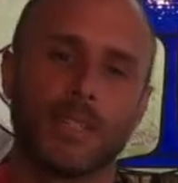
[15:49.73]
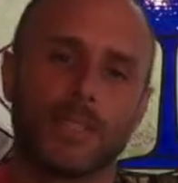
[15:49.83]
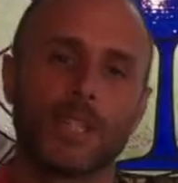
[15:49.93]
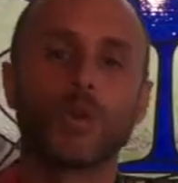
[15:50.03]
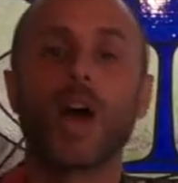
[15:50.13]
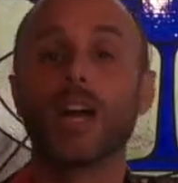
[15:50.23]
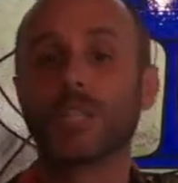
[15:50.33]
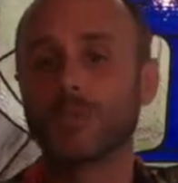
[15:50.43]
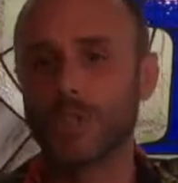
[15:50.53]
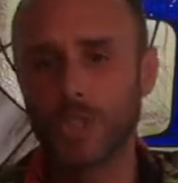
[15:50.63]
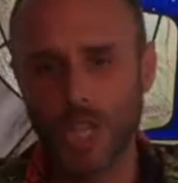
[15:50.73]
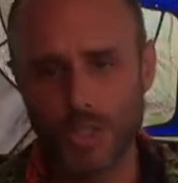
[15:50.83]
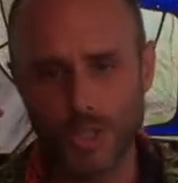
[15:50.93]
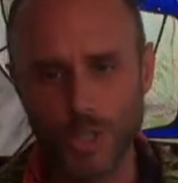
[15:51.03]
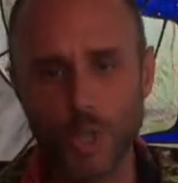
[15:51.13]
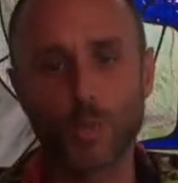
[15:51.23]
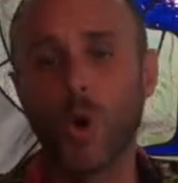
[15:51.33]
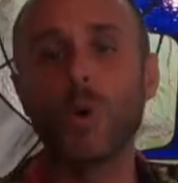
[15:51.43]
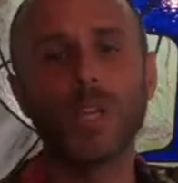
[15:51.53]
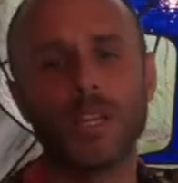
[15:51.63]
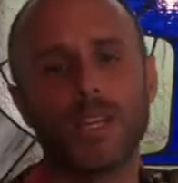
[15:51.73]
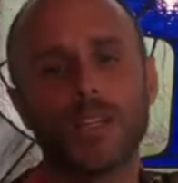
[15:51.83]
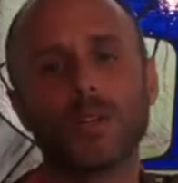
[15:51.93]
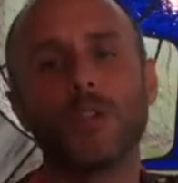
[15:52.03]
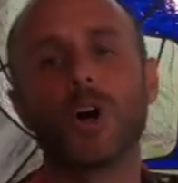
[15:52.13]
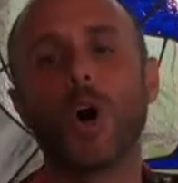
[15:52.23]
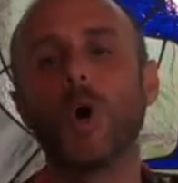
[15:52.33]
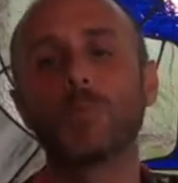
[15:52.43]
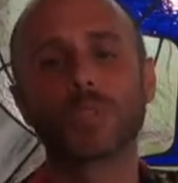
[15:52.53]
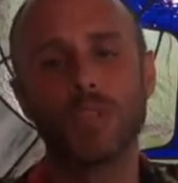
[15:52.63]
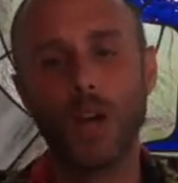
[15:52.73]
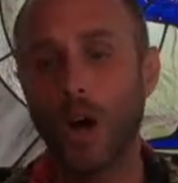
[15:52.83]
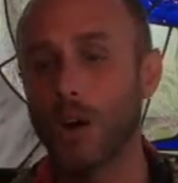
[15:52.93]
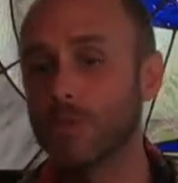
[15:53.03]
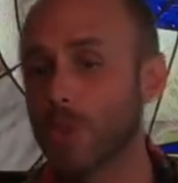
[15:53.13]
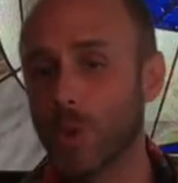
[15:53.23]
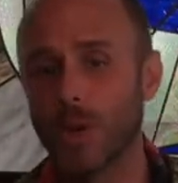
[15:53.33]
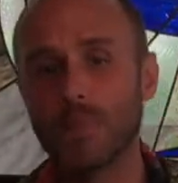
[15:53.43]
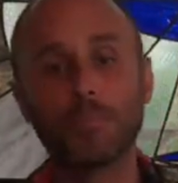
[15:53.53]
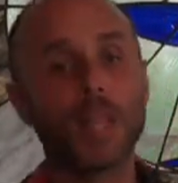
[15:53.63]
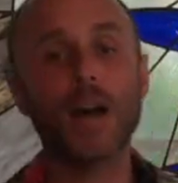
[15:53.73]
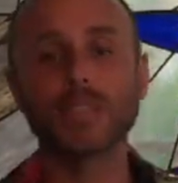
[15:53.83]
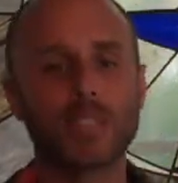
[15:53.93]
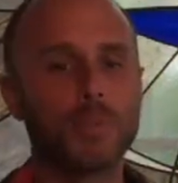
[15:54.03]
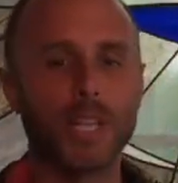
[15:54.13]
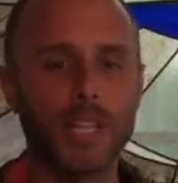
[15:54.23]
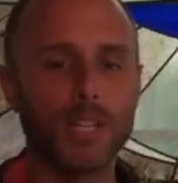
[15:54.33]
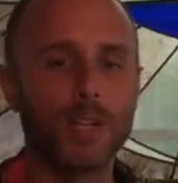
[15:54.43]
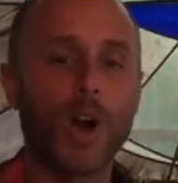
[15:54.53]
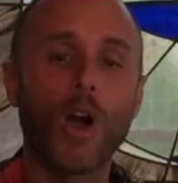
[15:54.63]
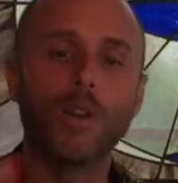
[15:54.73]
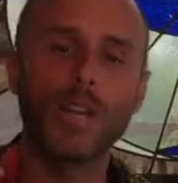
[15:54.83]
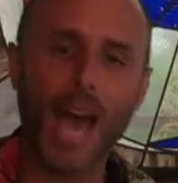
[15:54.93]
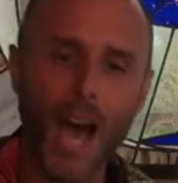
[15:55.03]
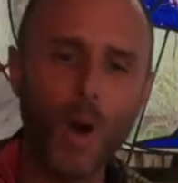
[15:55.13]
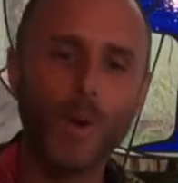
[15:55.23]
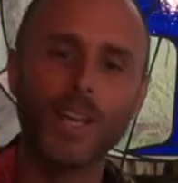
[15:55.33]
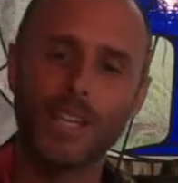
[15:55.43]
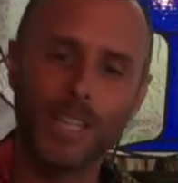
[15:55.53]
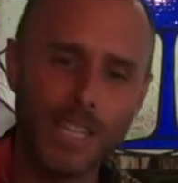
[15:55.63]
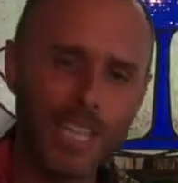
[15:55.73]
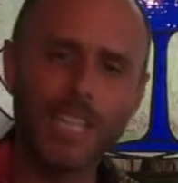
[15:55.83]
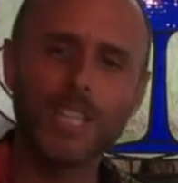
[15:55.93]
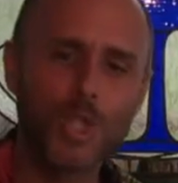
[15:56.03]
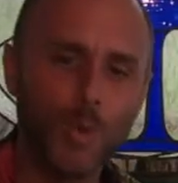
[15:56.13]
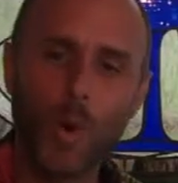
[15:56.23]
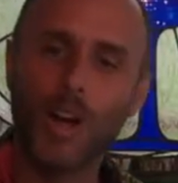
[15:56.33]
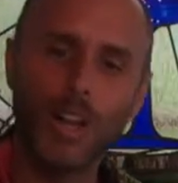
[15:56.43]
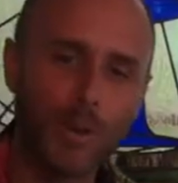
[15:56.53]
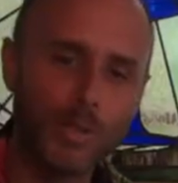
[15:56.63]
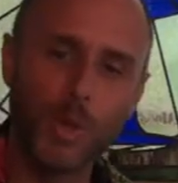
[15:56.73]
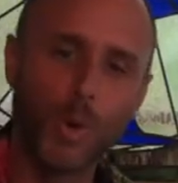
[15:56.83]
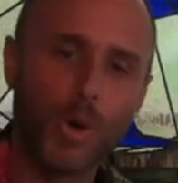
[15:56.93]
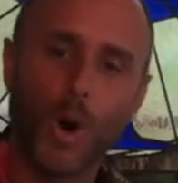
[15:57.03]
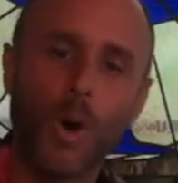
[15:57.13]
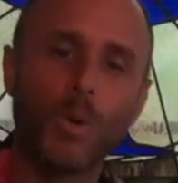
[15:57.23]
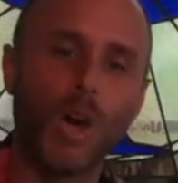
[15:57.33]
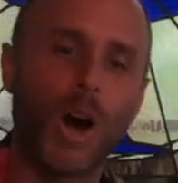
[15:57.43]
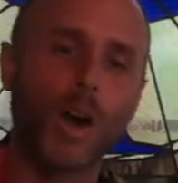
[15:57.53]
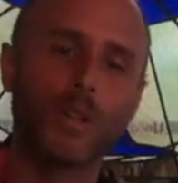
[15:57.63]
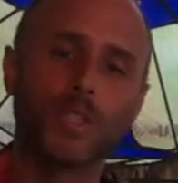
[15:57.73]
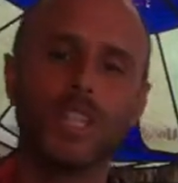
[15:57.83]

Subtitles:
the cries for justice growing here, and the hopes of joy blossoming in here are now in each one of your own hearts,